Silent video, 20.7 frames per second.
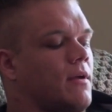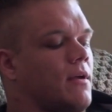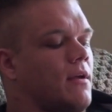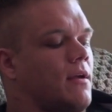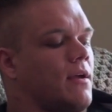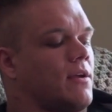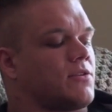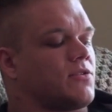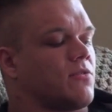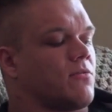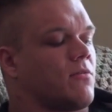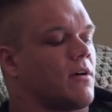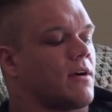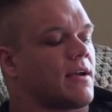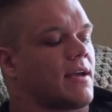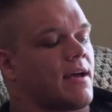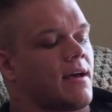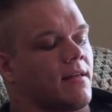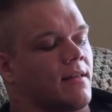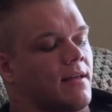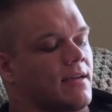Intra
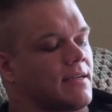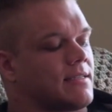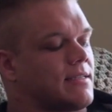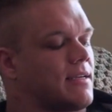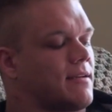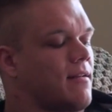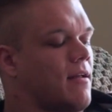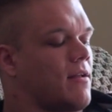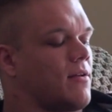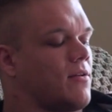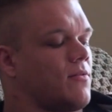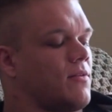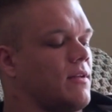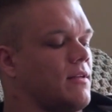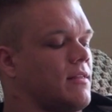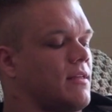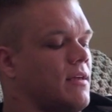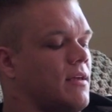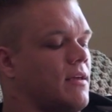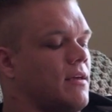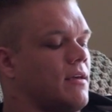workout, like I said, not doing
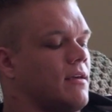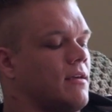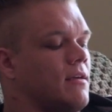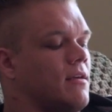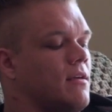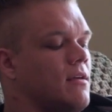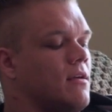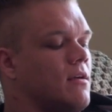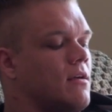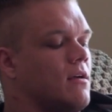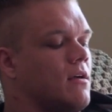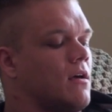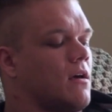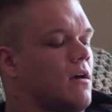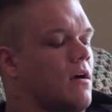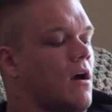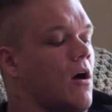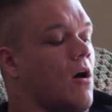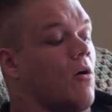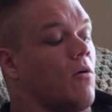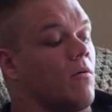anything.
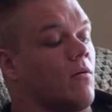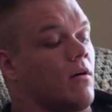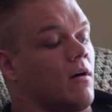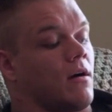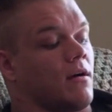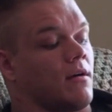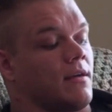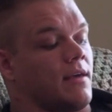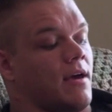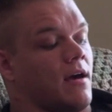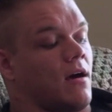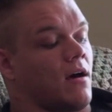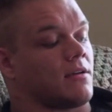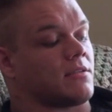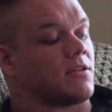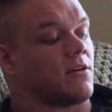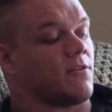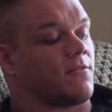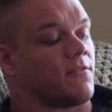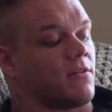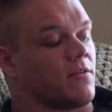
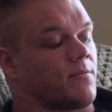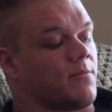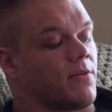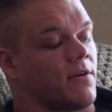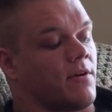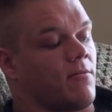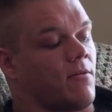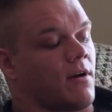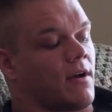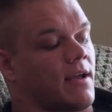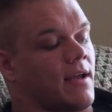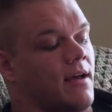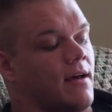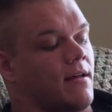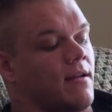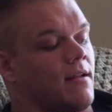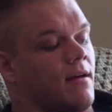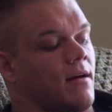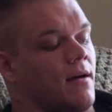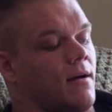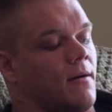Also for the
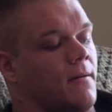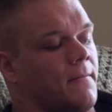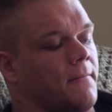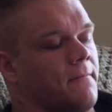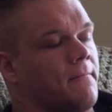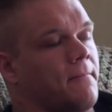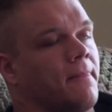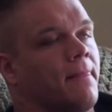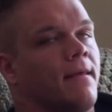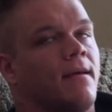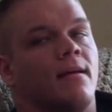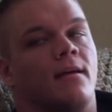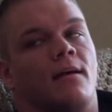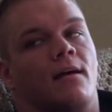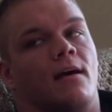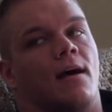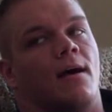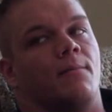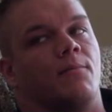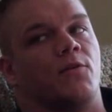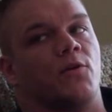pre-workout,
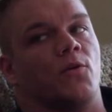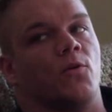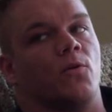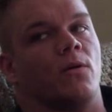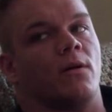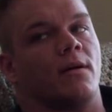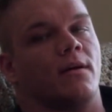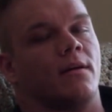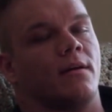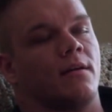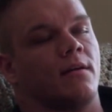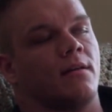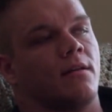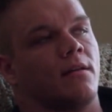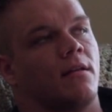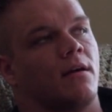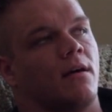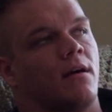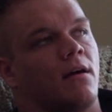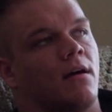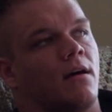I'm doing,
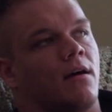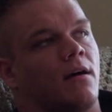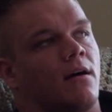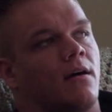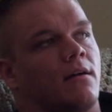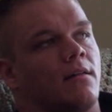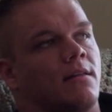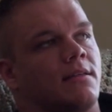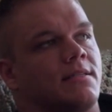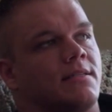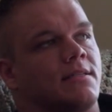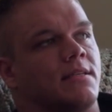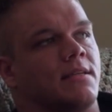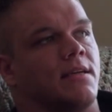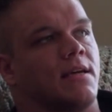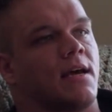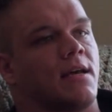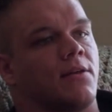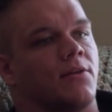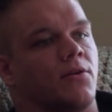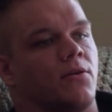
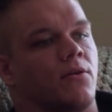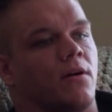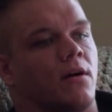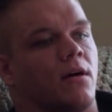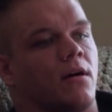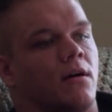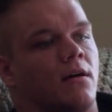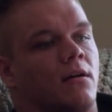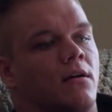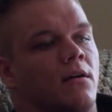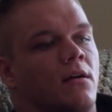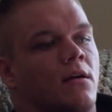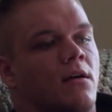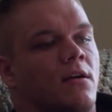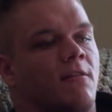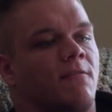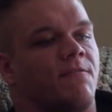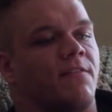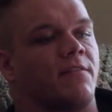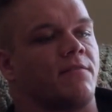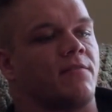I do
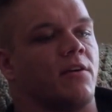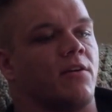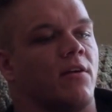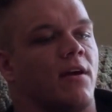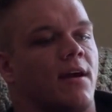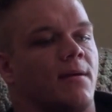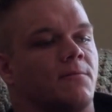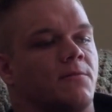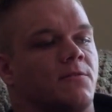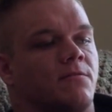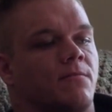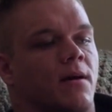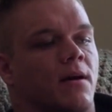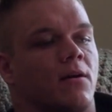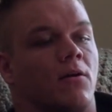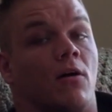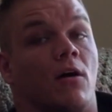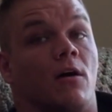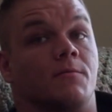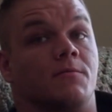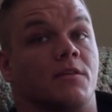50 grams of my
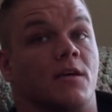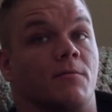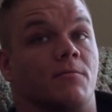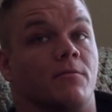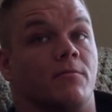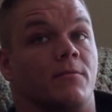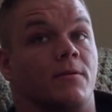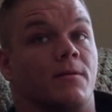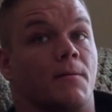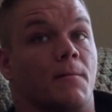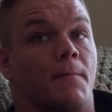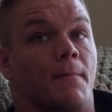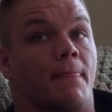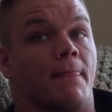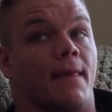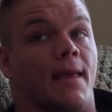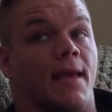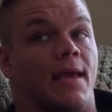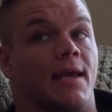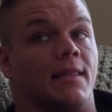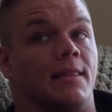carb supplement,
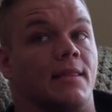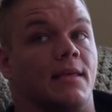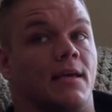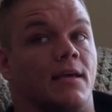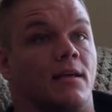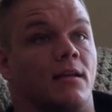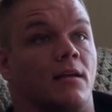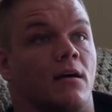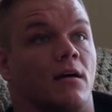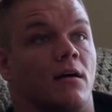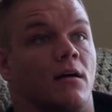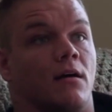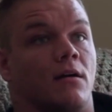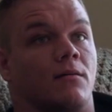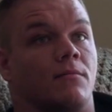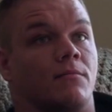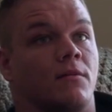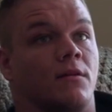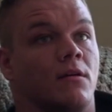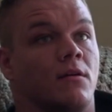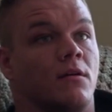and then,
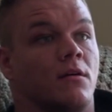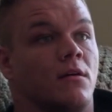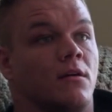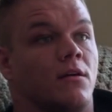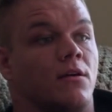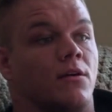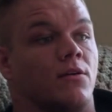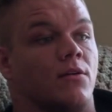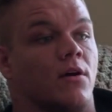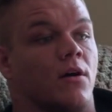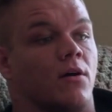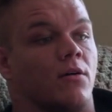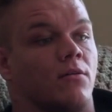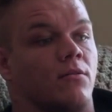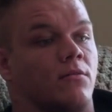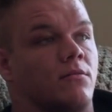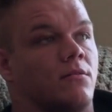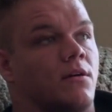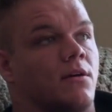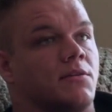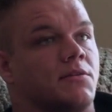
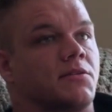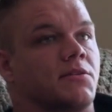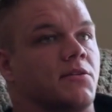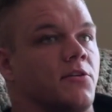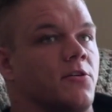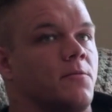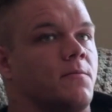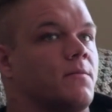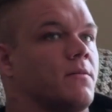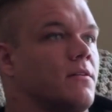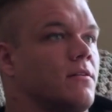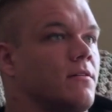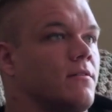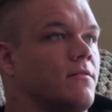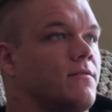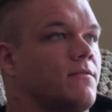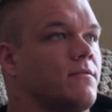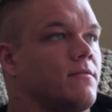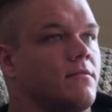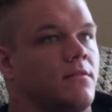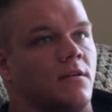a scoop
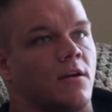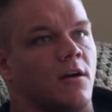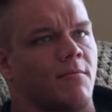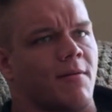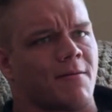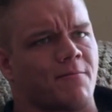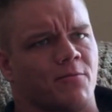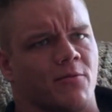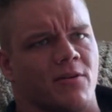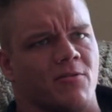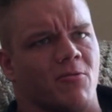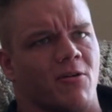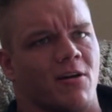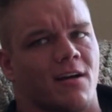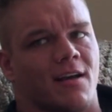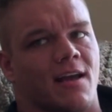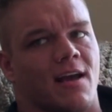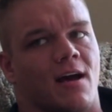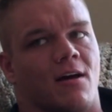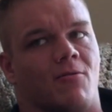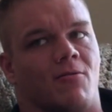of, my
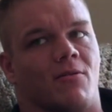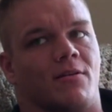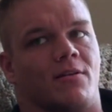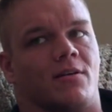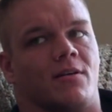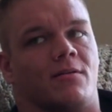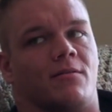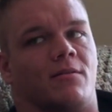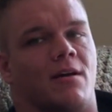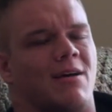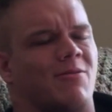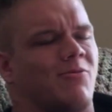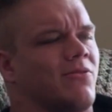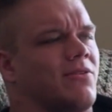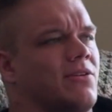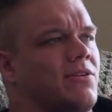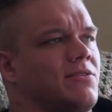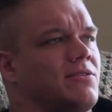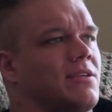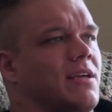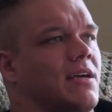pre-workout, whether I want
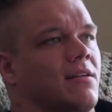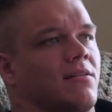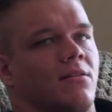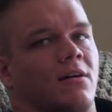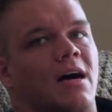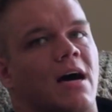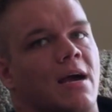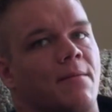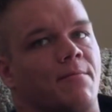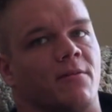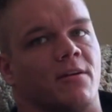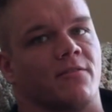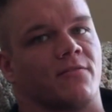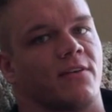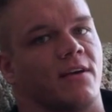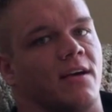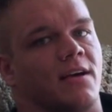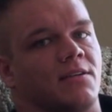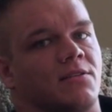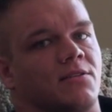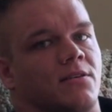to use a little
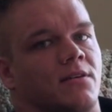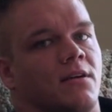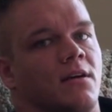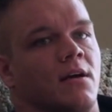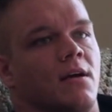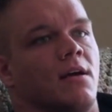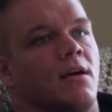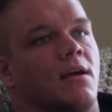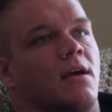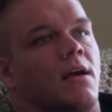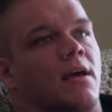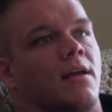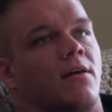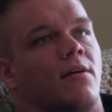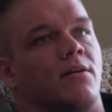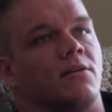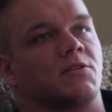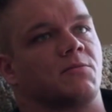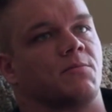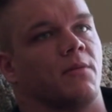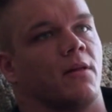HyperFX or
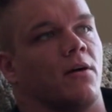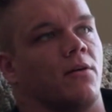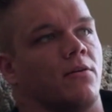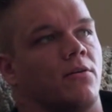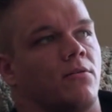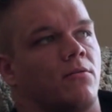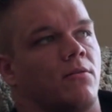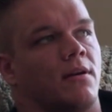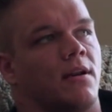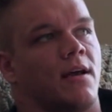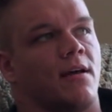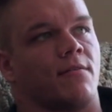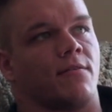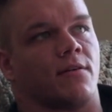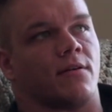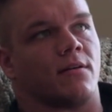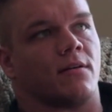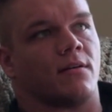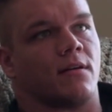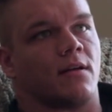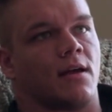Explode or
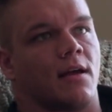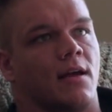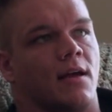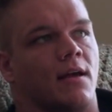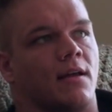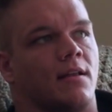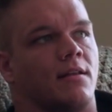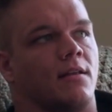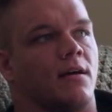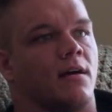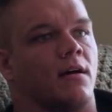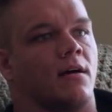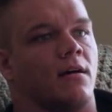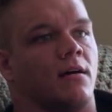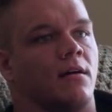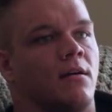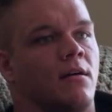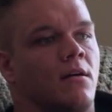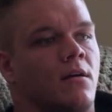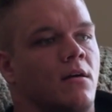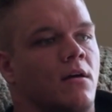whatever, and,
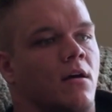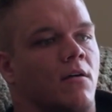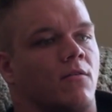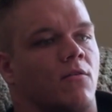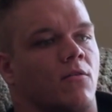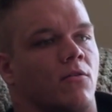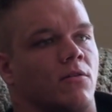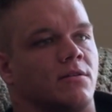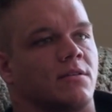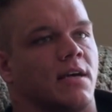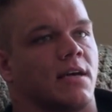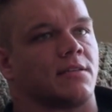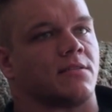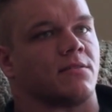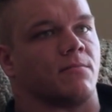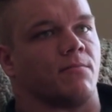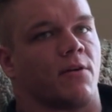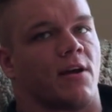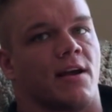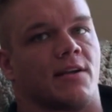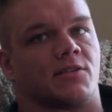of course,
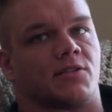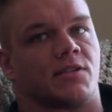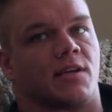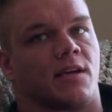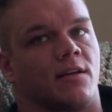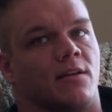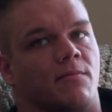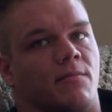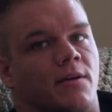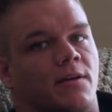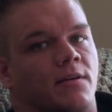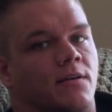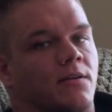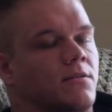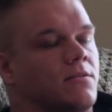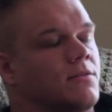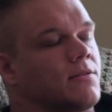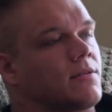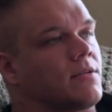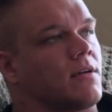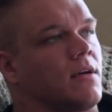some branched chain
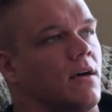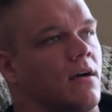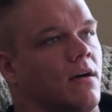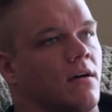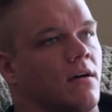aminos,